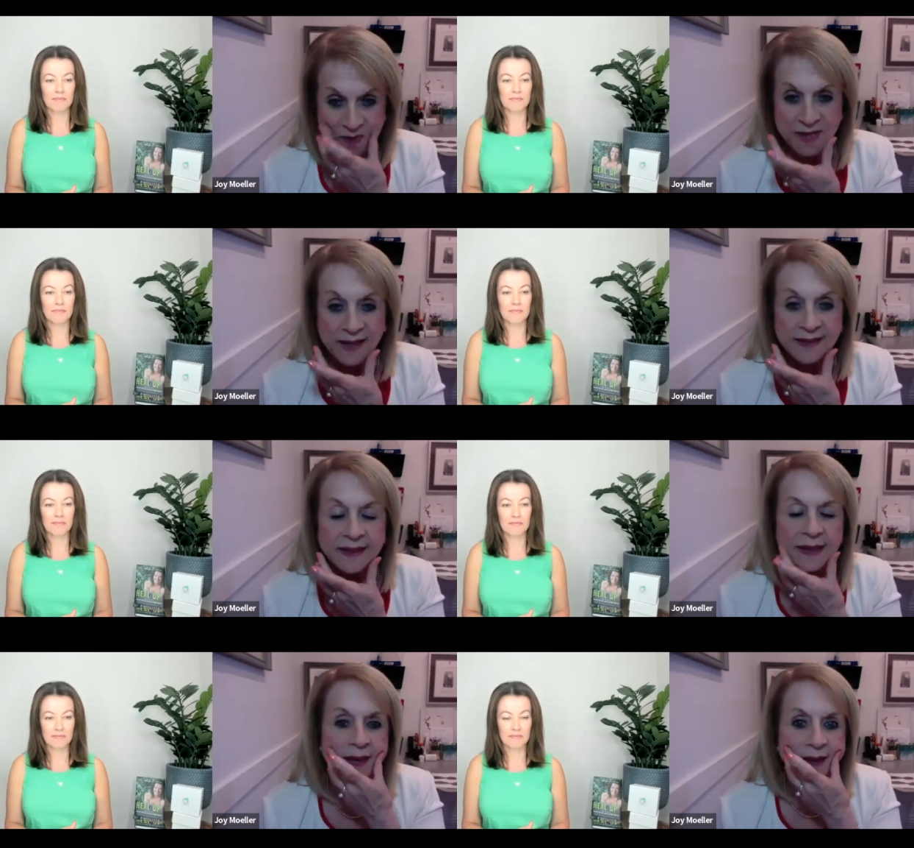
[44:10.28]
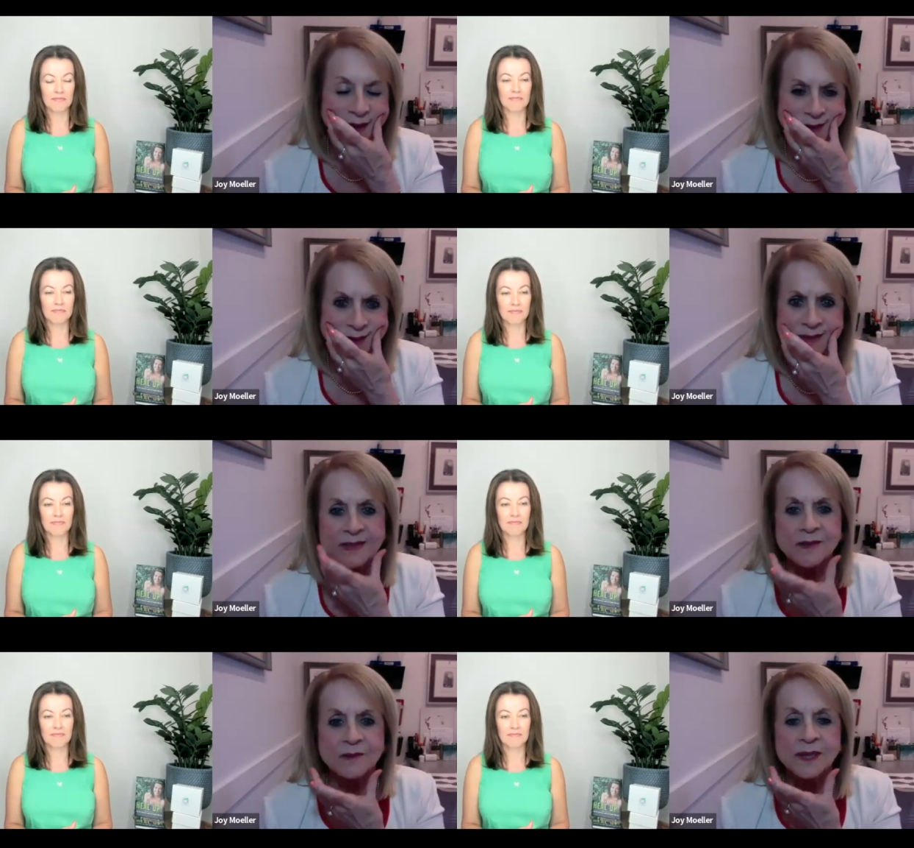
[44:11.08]
Speaker 1: technique is
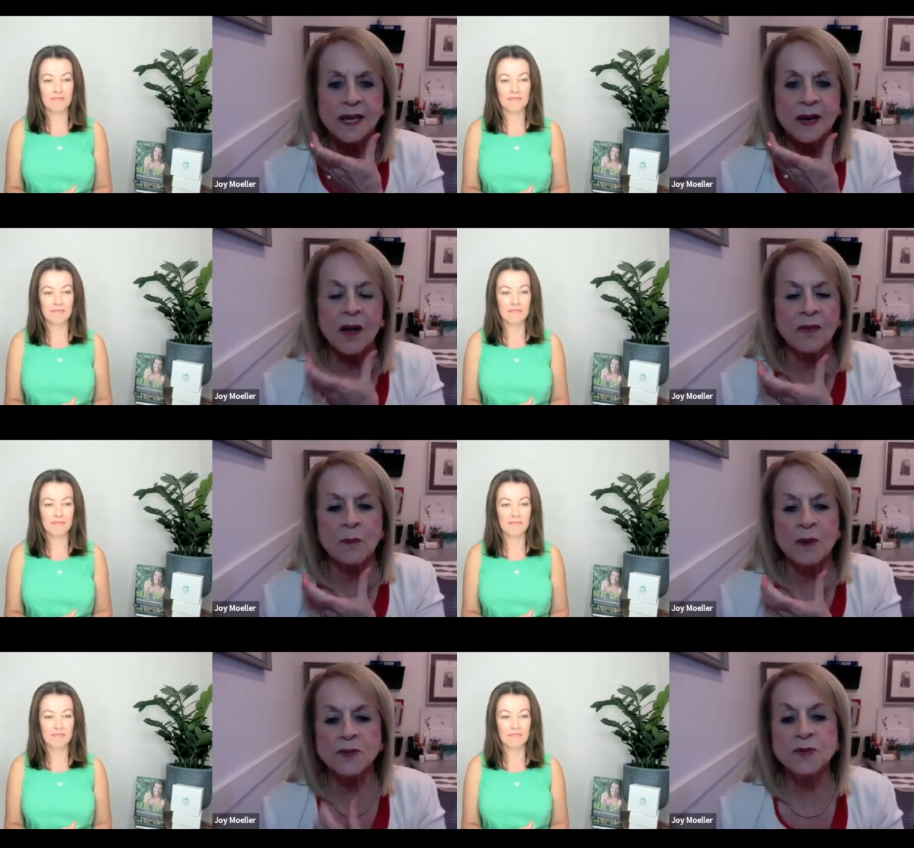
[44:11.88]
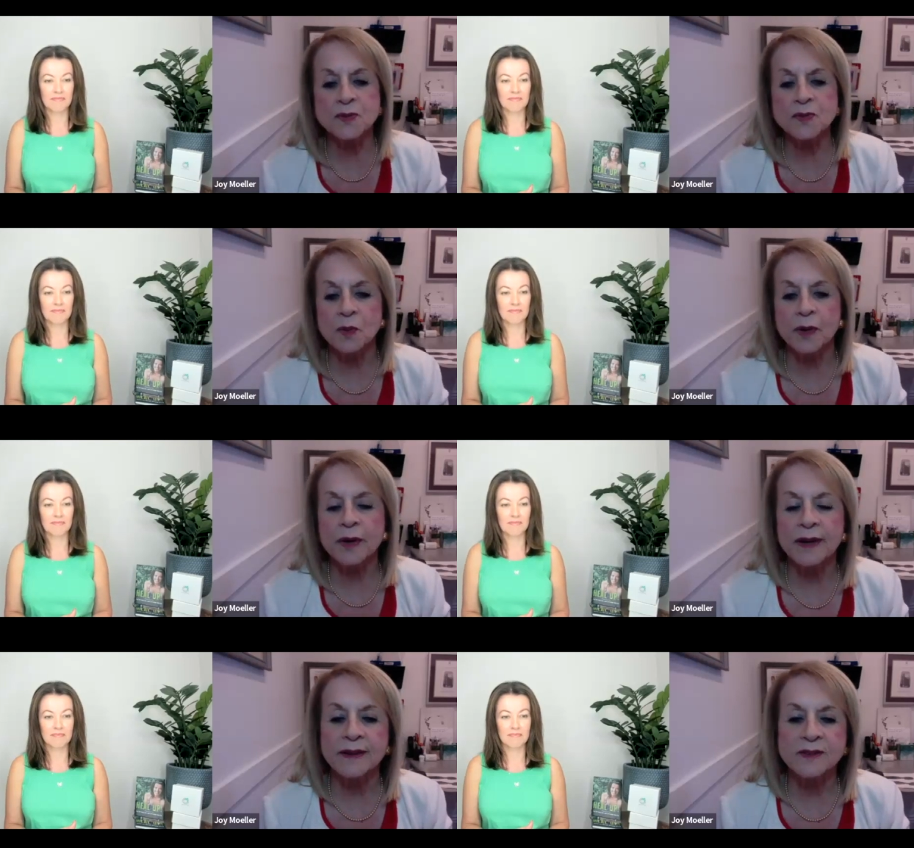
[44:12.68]
to get all the muscles
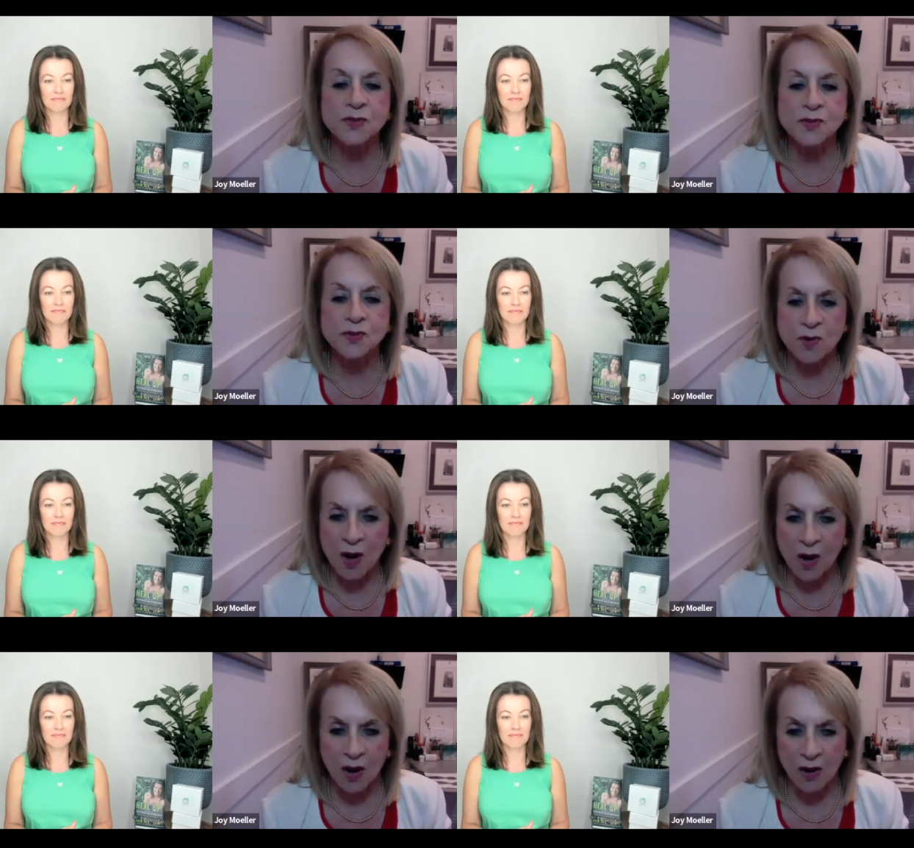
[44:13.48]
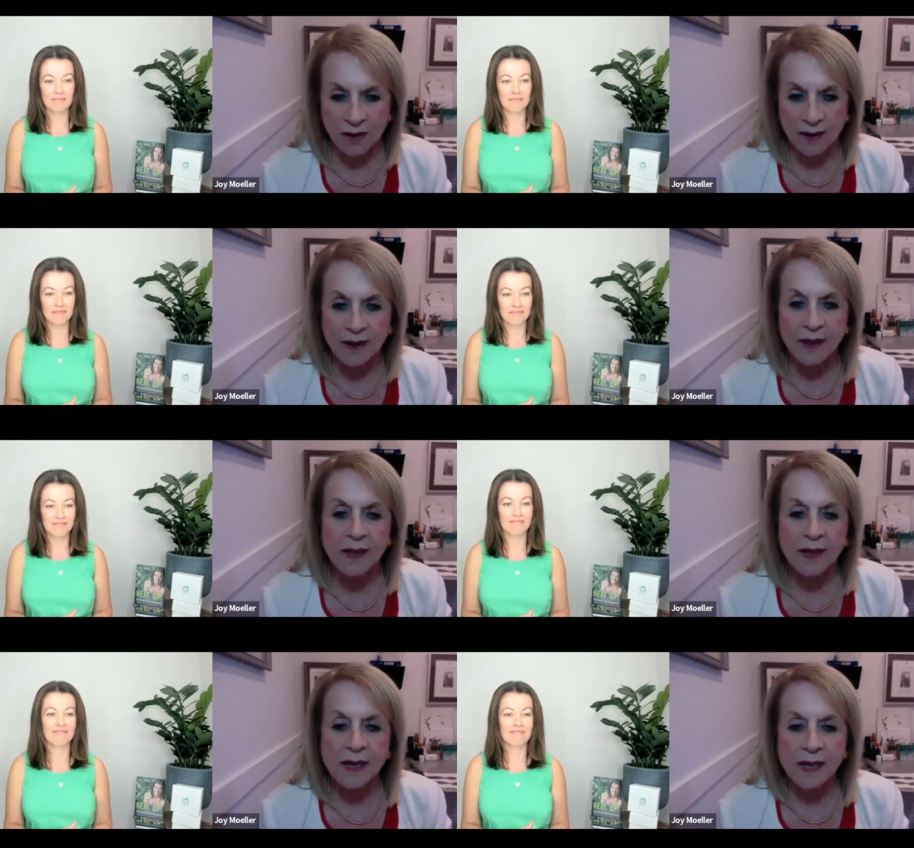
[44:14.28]
working strong
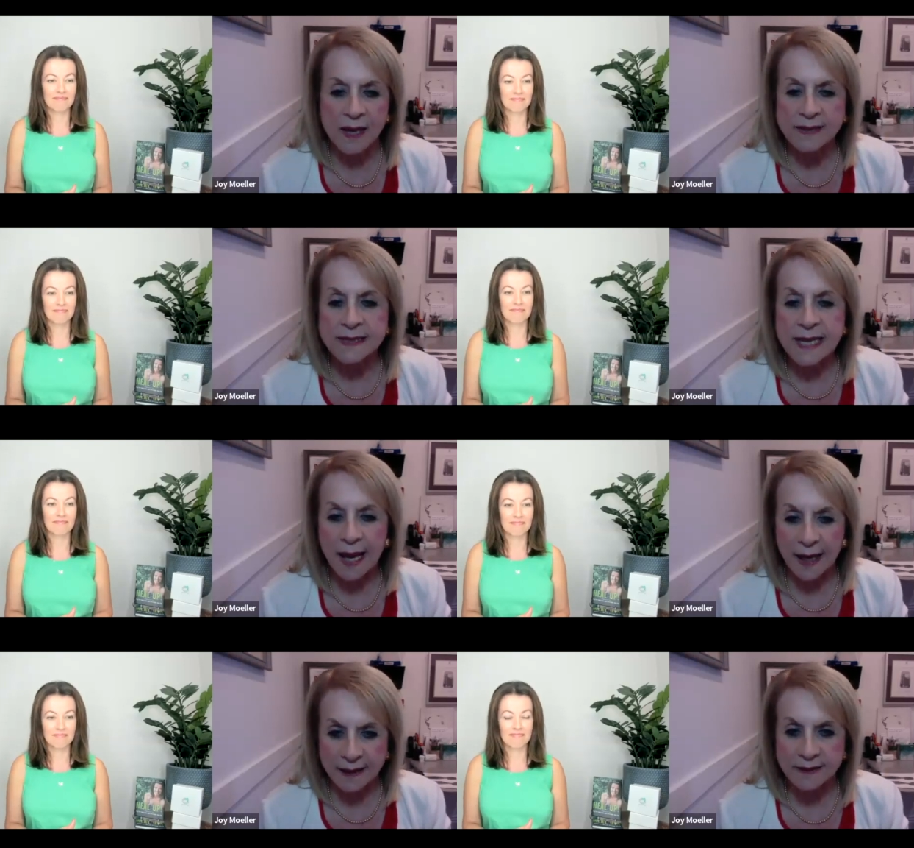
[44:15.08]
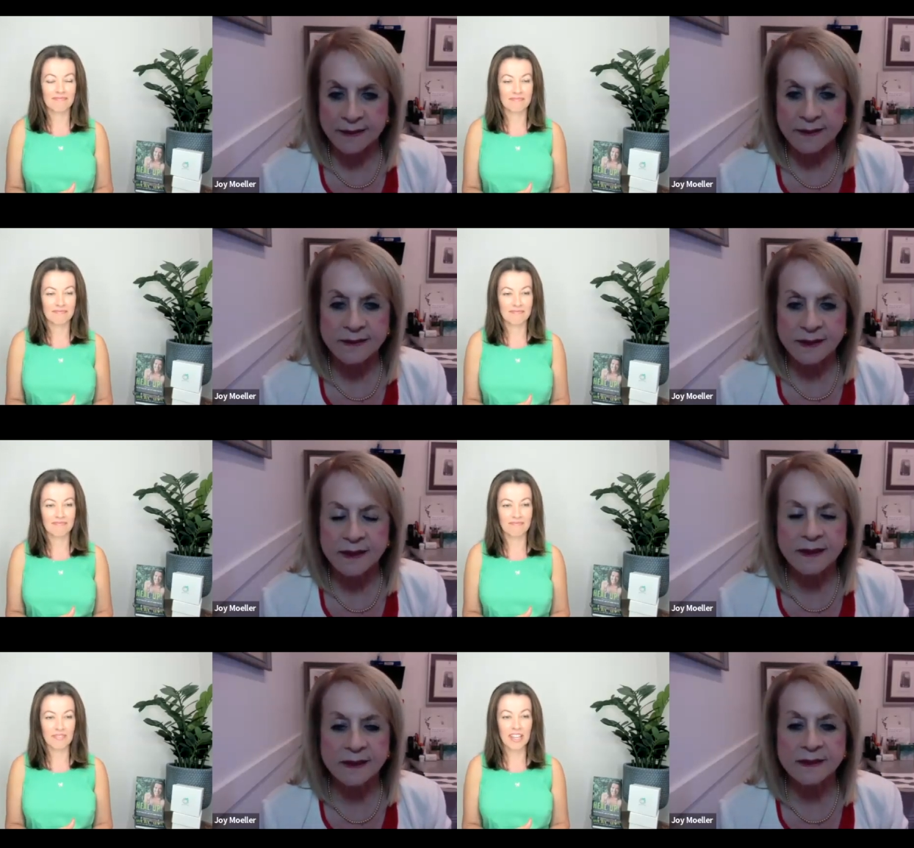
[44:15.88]
Speaker 2: and tight.
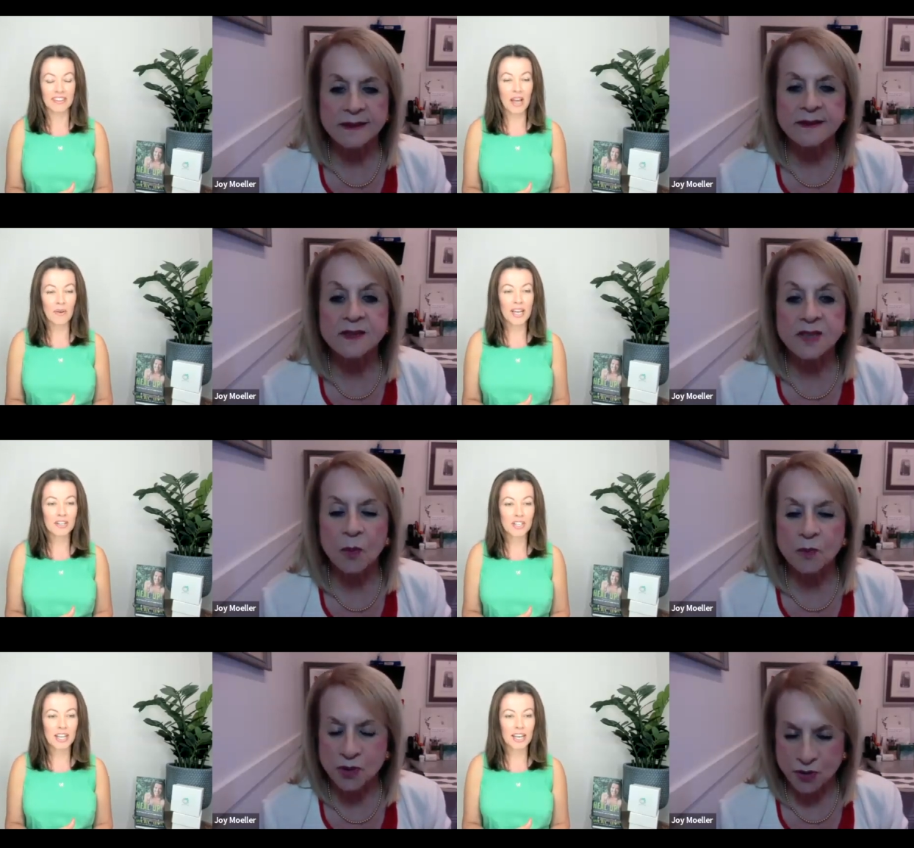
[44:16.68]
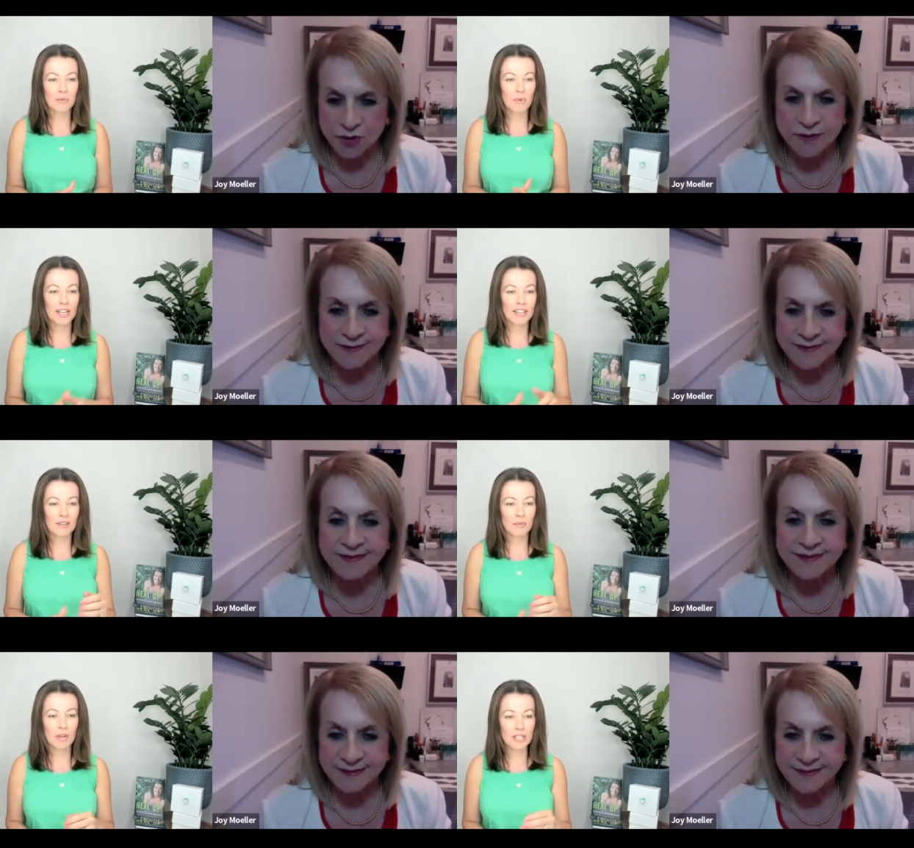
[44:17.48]
Now I understand
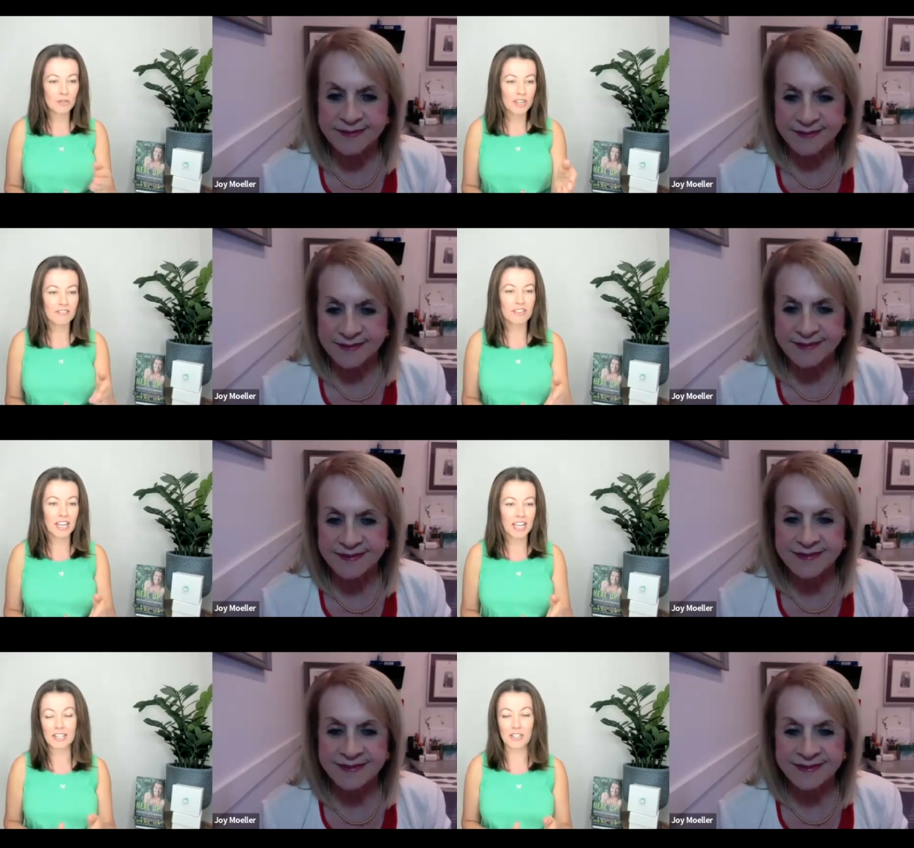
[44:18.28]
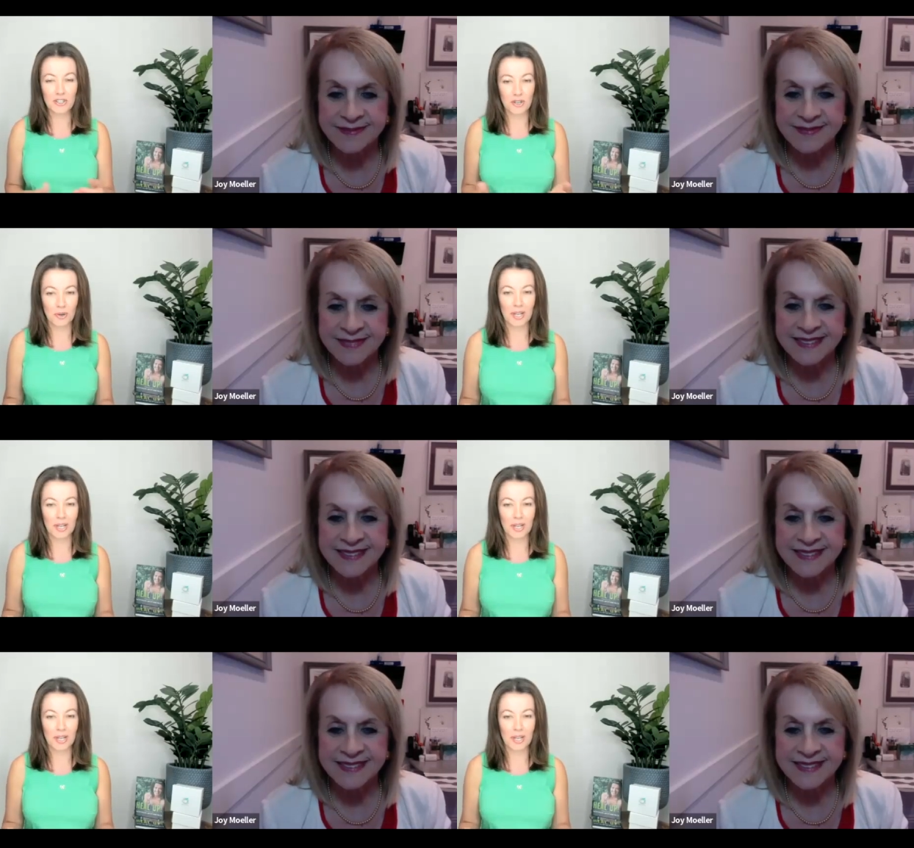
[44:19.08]
why why you never age,